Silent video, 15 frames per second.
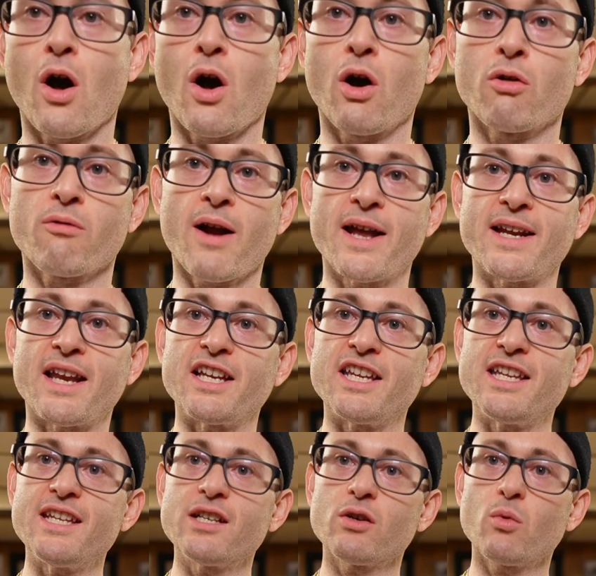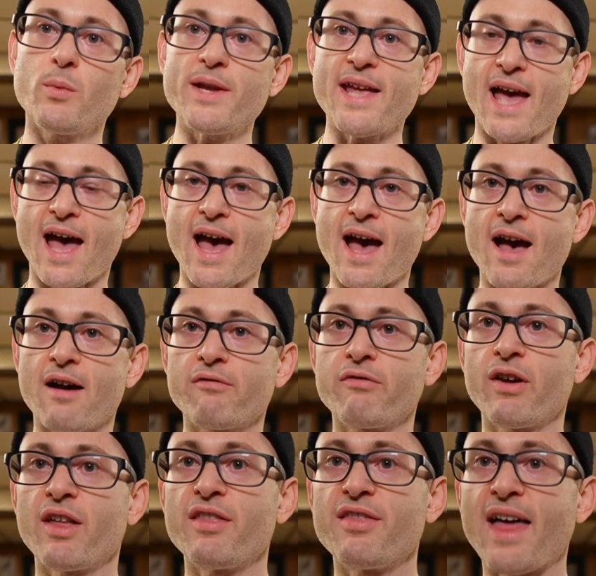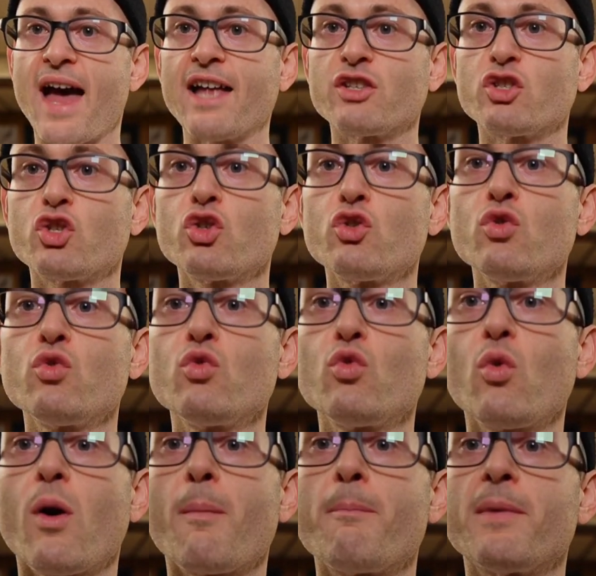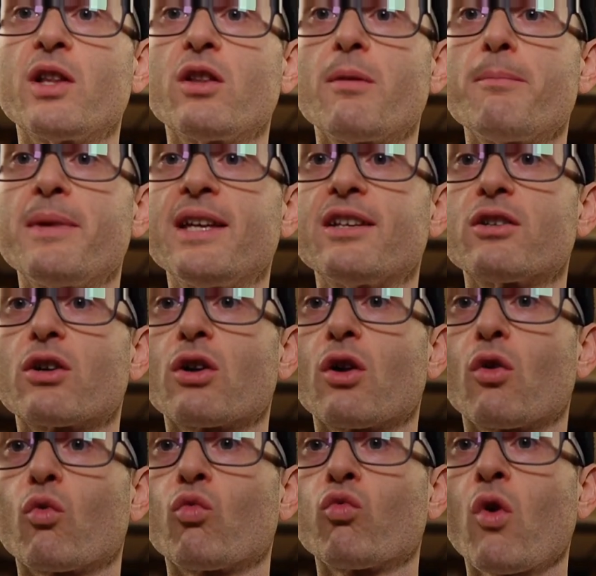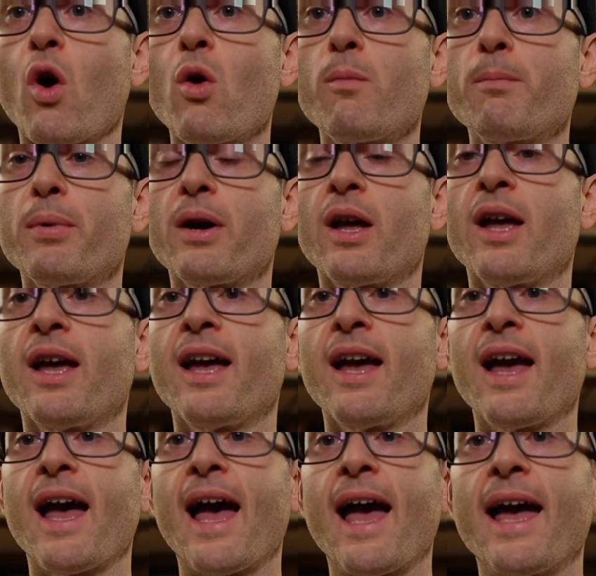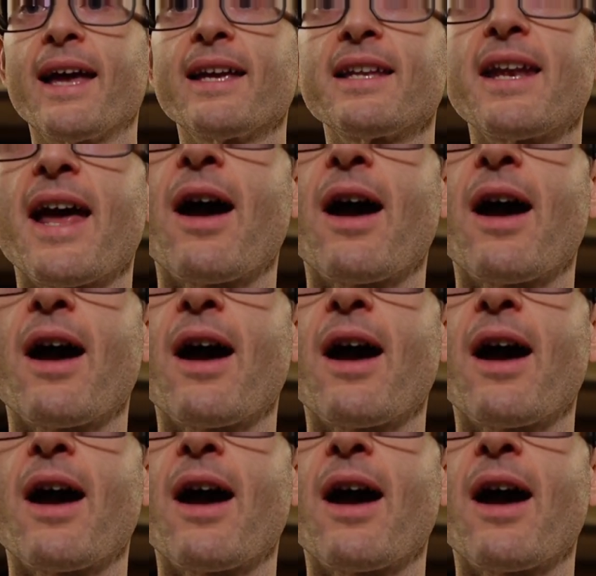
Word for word: All right, and here we have that 2mm rope hanging